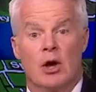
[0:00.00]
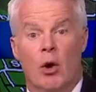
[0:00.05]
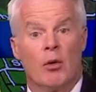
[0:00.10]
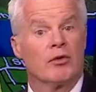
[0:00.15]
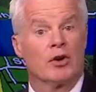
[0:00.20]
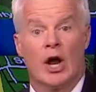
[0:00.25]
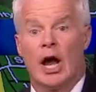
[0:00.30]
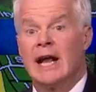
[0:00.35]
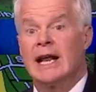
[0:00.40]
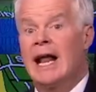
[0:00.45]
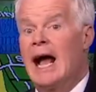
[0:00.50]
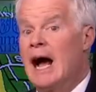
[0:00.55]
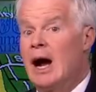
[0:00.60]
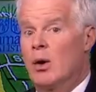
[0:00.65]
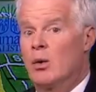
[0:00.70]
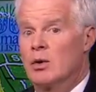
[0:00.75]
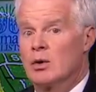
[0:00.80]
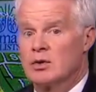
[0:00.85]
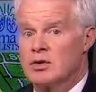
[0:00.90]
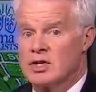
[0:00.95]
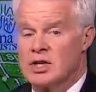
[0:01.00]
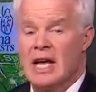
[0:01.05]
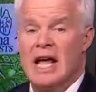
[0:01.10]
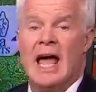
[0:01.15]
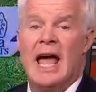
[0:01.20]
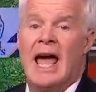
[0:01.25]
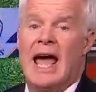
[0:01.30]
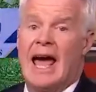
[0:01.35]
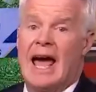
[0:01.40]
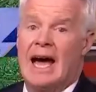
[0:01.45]
overnight hours
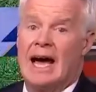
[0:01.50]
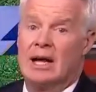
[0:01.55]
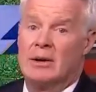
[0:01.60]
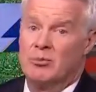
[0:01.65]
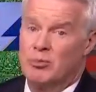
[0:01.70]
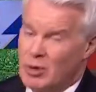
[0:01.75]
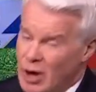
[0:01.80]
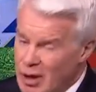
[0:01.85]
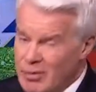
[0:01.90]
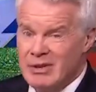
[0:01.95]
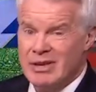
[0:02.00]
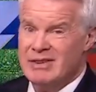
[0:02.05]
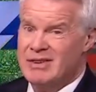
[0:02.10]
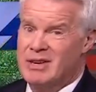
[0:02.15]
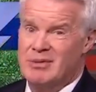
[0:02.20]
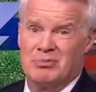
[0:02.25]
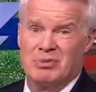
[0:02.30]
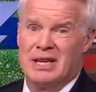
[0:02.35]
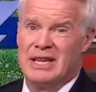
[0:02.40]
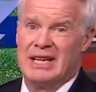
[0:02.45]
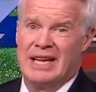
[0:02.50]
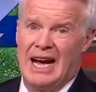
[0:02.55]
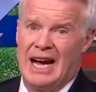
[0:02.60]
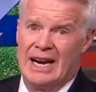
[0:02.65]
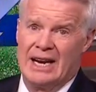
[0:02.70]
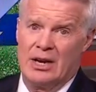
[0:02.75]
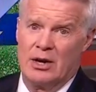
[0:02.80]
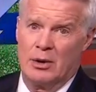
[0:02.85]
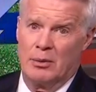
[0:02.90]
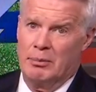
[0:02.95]
and probably completely out
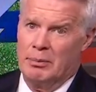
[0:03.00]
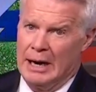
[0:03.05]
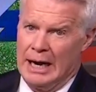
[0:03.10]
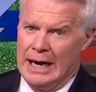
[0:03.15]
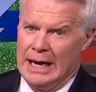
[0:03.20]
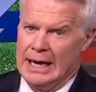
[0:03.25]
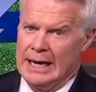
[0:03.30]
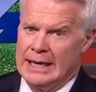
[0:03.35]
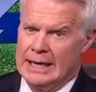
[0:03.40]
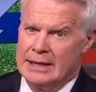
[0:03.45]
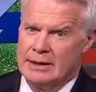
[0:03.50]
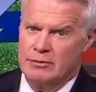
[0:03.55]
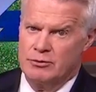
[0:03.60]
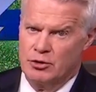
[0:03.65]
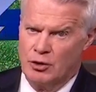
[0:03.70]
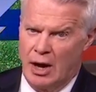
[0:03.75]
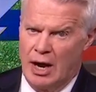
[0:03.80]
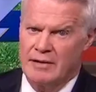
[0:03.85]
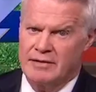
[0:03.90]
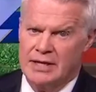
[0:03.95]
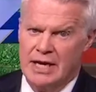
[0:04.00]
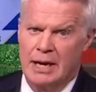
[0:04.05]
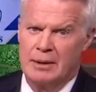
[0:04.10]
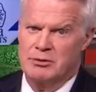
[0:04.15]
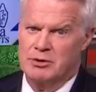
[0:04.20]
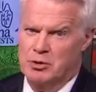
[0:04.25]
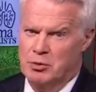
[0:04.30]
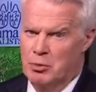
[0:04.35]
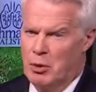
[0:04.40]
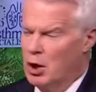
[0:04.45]
of here by drive time
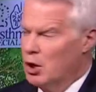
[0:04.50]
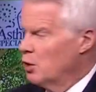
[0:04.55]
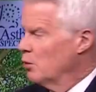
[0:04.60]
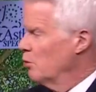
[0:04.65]
tomorrow